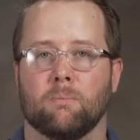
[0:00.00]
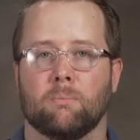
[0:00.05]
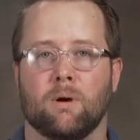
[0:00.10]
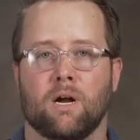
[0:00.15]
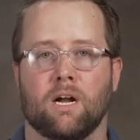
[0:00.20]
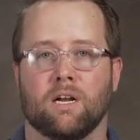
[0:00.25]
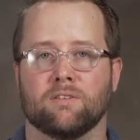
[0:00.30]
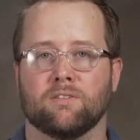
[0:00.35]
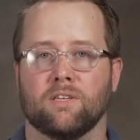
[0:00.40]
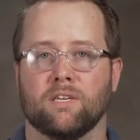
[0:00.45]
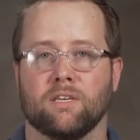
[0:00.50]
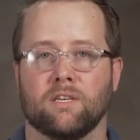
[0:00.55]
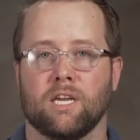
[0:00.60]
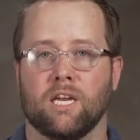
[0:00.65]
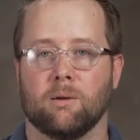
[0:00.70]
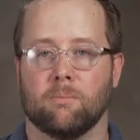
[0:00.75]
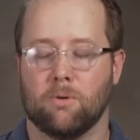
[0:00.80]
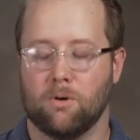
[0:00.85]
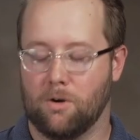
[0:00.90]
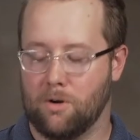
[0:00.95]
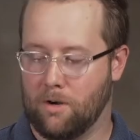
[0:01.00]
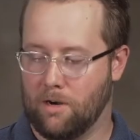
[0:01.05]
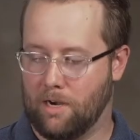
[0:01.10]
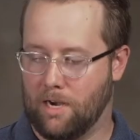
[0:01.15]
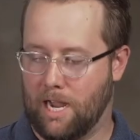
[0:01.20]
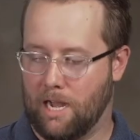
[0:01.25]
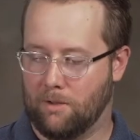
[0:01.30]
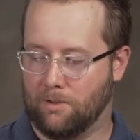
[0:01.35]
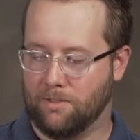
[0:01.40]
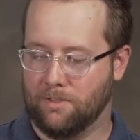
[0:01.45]
box in camera are
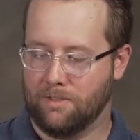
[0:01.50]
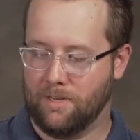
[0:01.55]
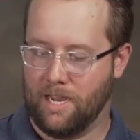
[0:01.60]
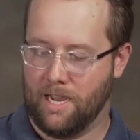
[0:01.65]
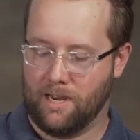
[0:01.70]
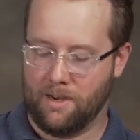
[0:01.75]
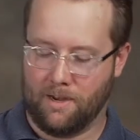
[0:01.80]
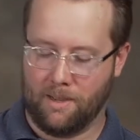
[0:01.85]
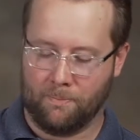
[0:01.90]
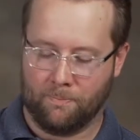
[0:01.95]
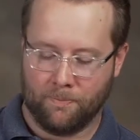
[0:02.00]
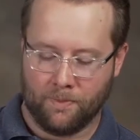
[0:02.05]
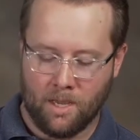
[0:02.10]
outstanding.